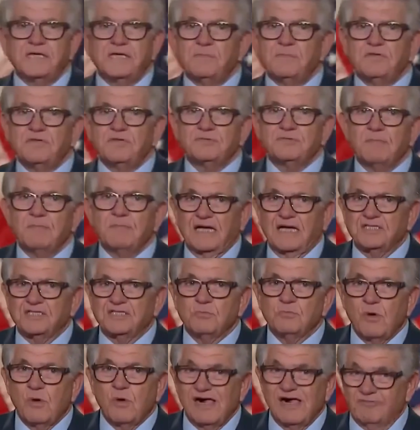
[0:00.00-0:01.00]
past
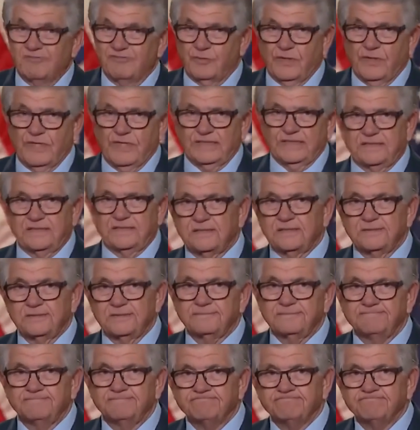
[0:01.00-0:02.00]
was sort
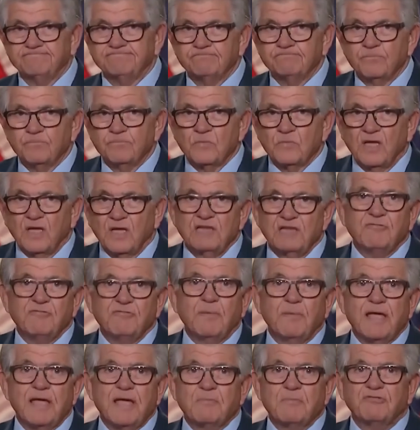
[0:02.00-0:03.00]
of a
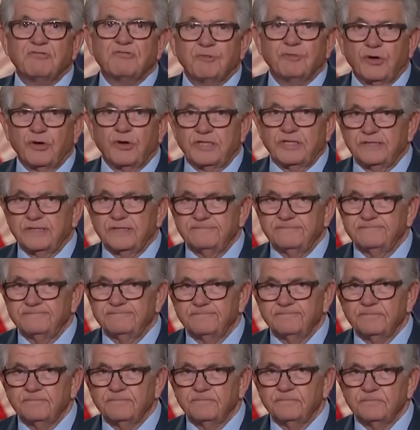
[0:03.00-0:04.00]
veneer
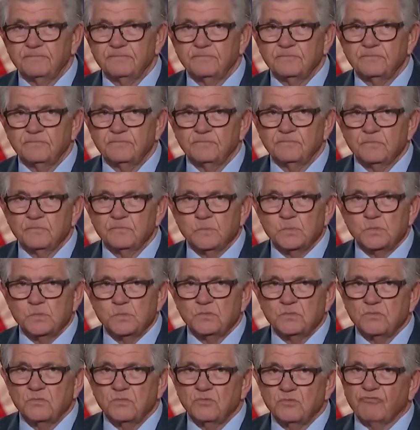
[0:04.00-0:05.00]
over necessity.
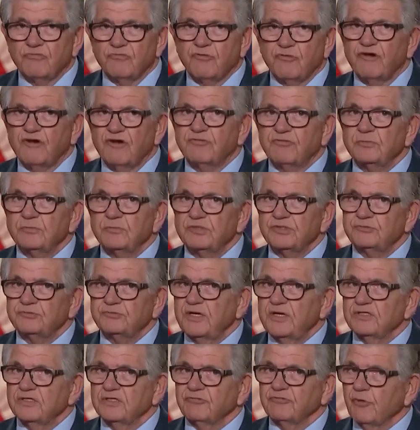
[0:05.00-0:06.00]
I mean, there wasn't any
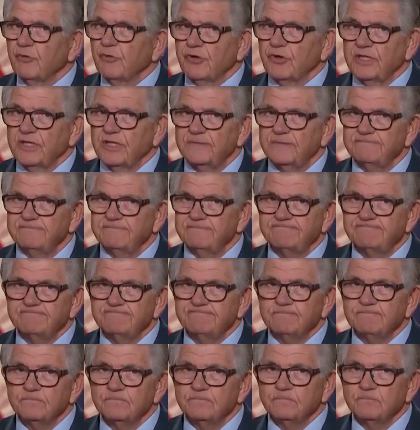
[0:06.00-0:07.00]
other way
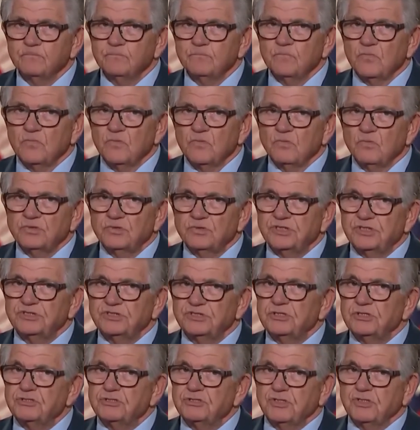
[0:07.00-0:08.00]
to
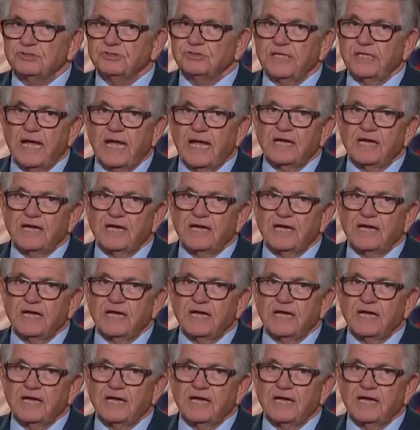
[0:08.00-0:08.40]
achieve uh, the